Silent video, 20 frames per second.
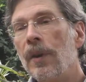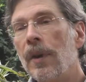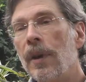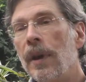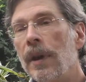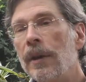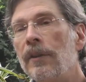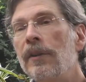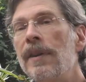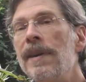
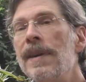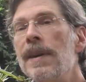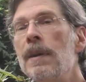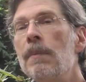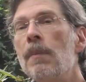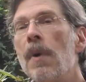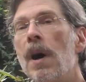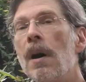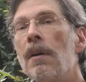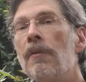a
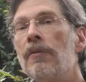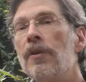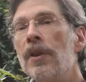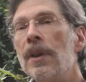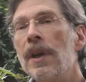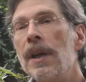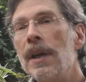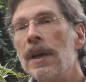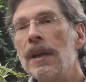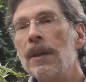team of
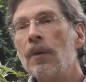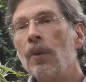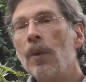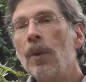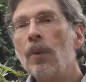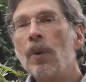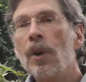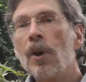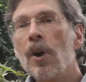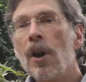
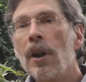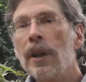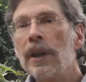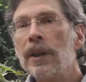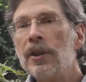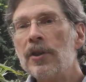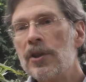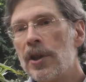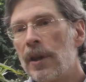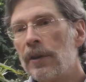what we're
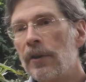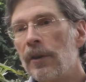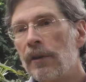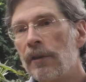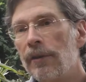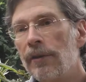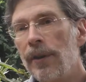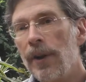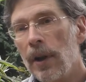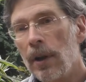calling
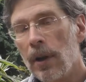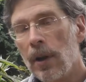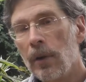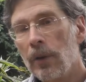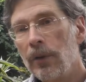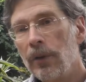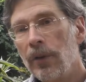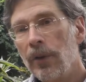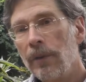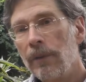gender
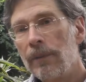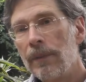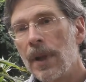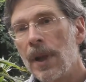fellows,